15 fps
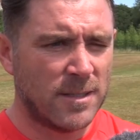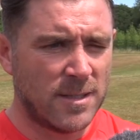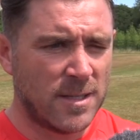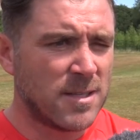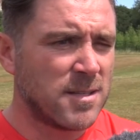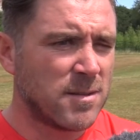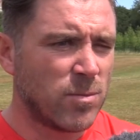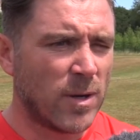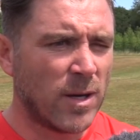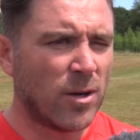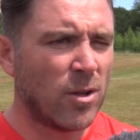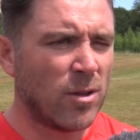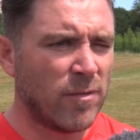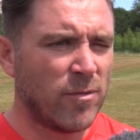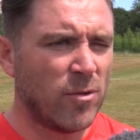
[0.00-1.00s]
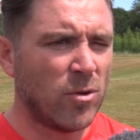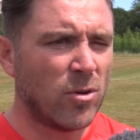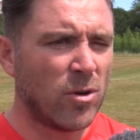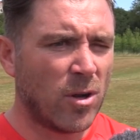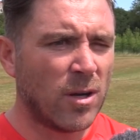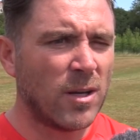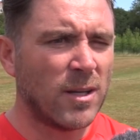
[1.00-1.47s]
this, when I got the phone
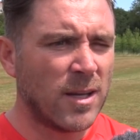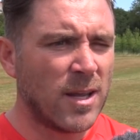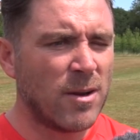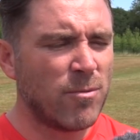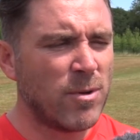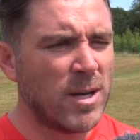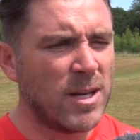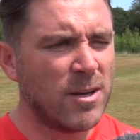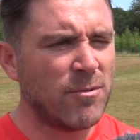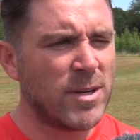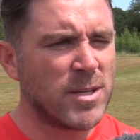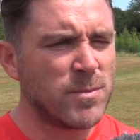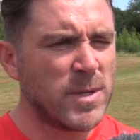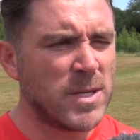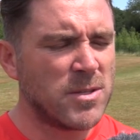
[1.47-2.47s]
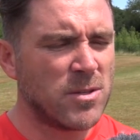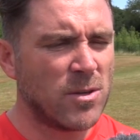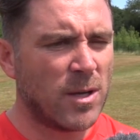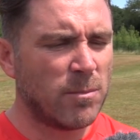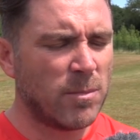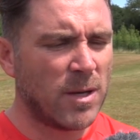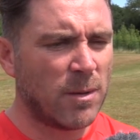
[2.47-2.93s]
call, it, yeah, it really interests me.
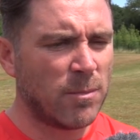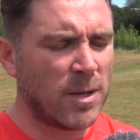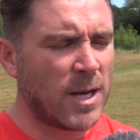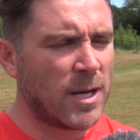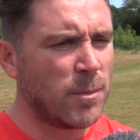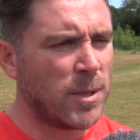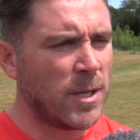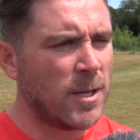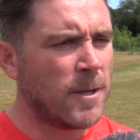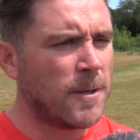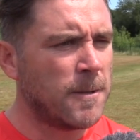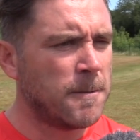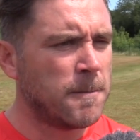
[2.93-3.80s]
So I'm, I'm glad to be here.